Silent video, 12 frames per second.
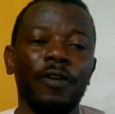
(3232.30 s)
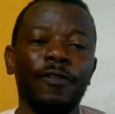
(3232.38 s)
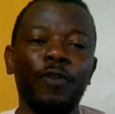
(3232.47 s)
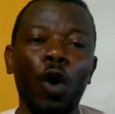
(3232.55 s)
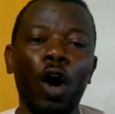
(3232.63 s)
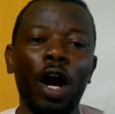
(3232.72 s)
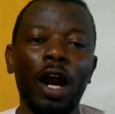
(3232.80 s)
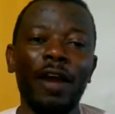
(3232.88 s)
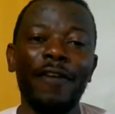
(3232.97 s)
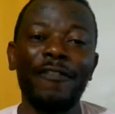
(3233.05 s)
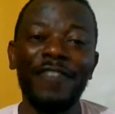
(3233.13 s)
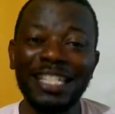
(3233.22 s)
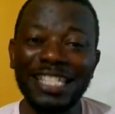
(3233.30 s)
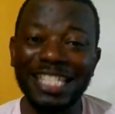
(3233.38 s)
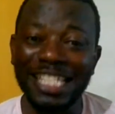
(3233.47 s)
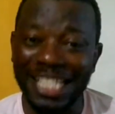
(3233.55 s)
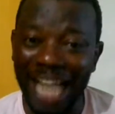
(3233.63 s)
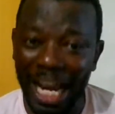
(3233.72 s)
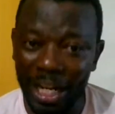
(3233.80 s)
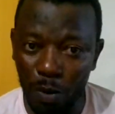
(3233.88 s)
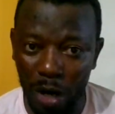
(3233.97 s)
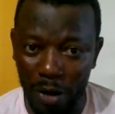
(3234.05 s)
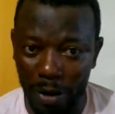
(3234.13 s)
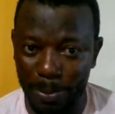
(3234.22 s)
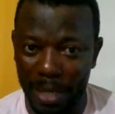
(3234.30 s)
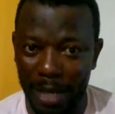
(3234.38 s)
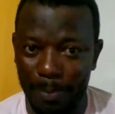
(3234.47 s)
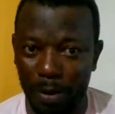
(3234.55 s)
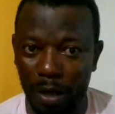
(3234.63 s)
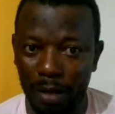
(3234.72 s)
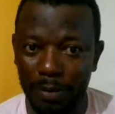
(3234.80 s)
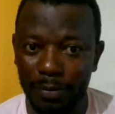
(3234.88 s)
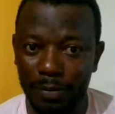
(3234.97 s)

For the January paper,